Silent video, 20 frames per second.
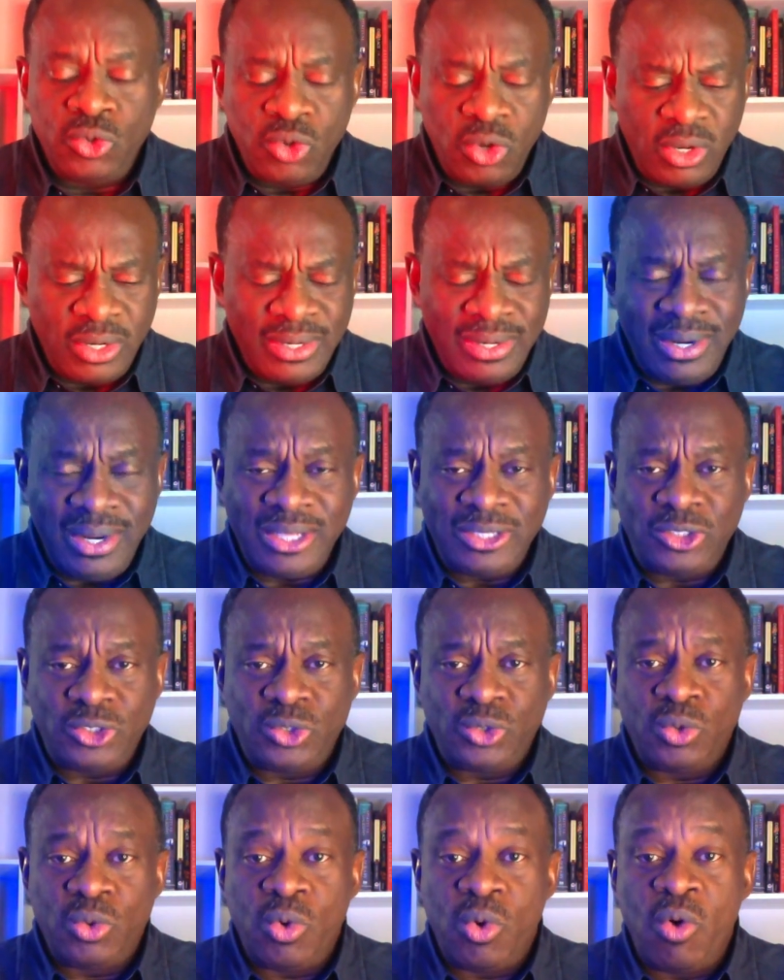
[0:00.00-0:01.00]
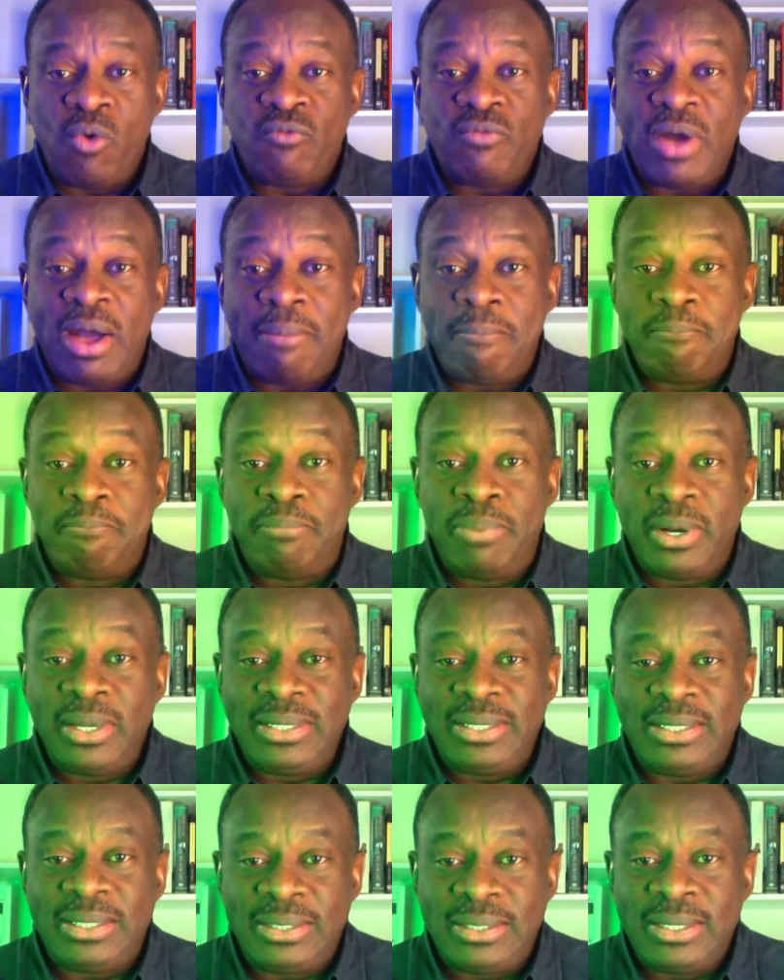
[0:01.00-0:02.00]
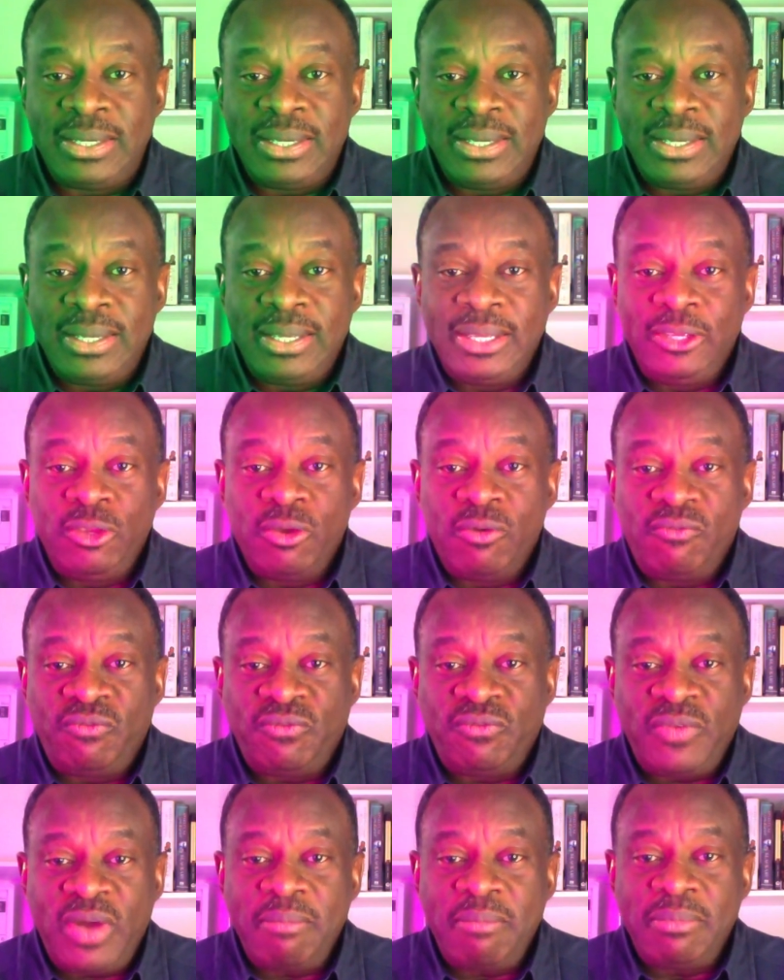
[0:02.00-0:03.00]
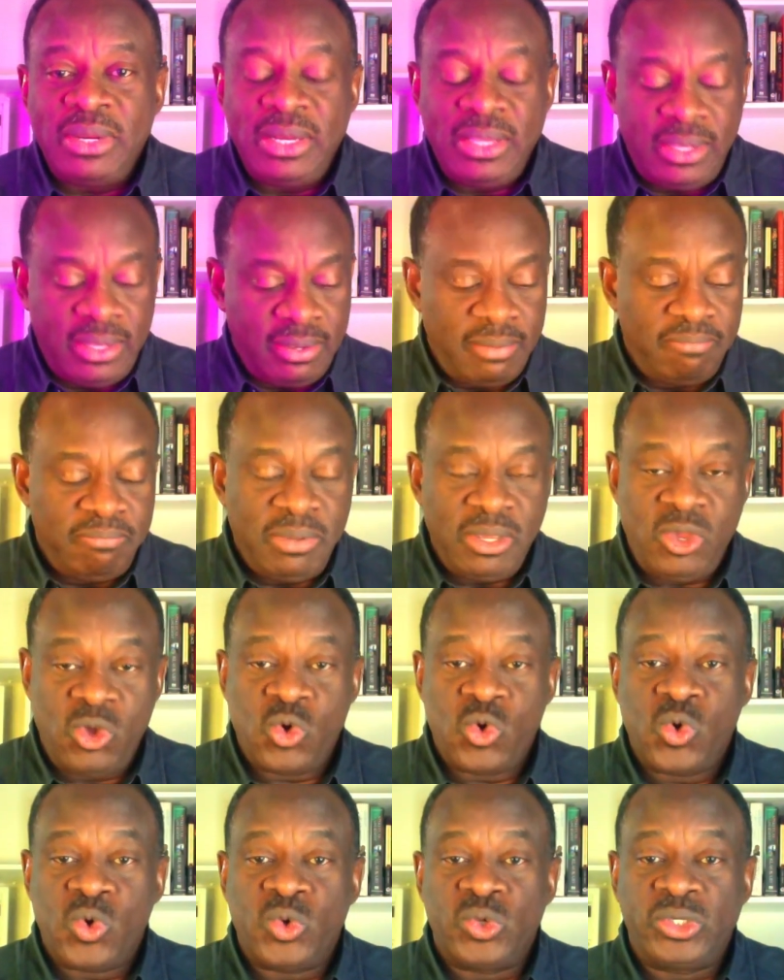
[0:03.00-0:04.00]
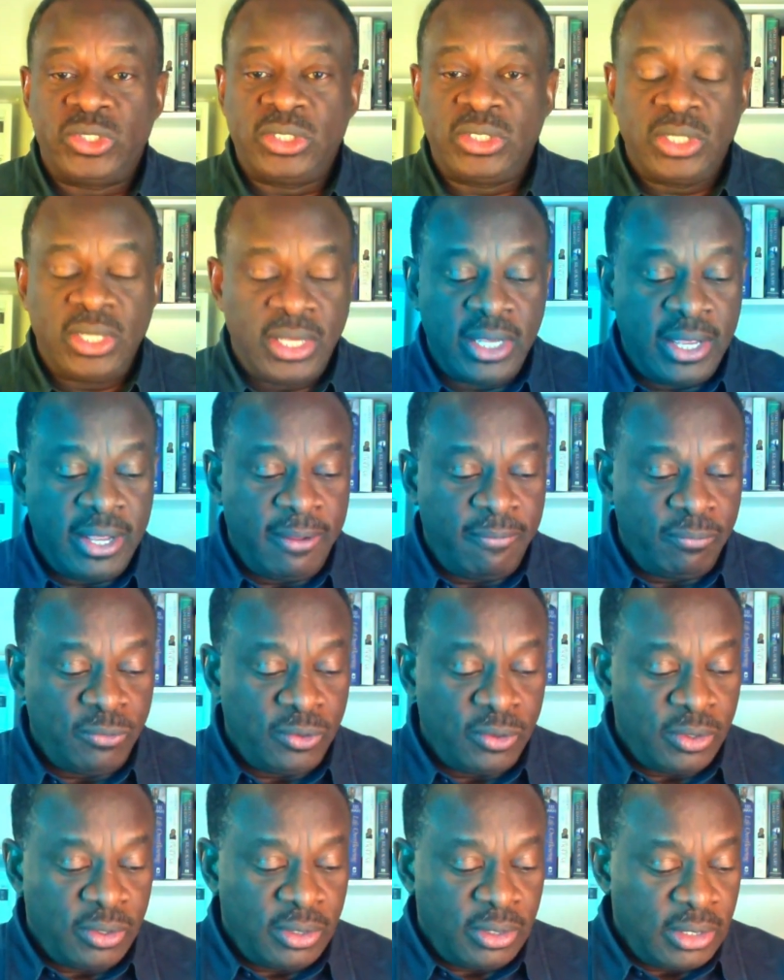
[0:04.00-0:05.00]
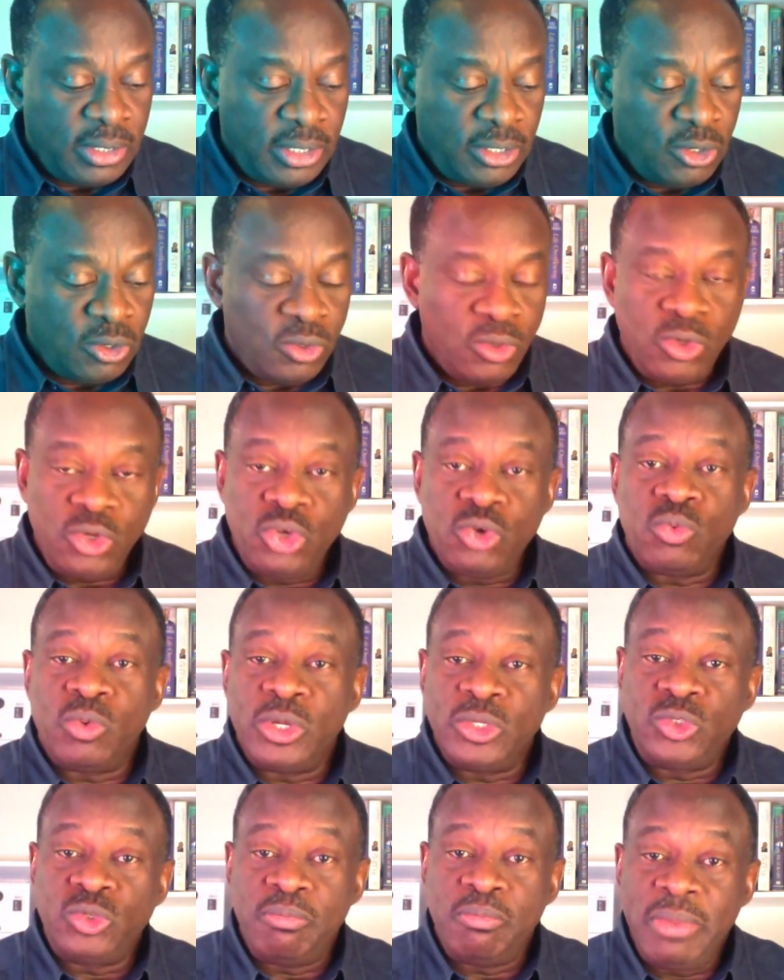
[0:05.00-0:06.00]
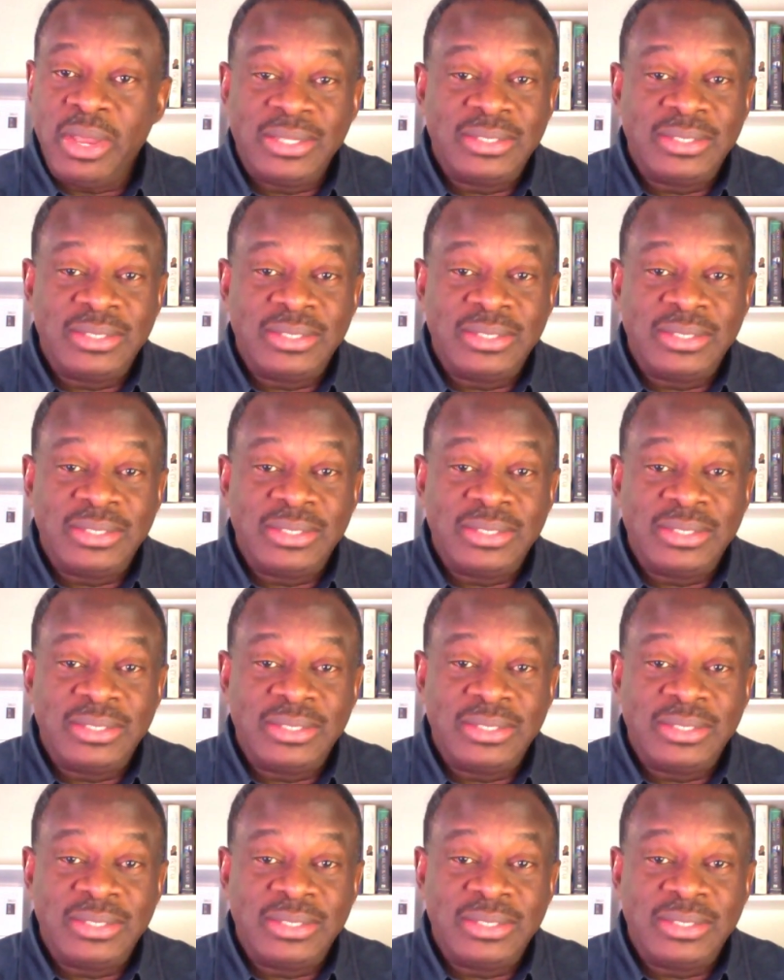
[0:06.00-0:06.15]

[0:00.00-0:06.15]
You do not need to overburden your family because you want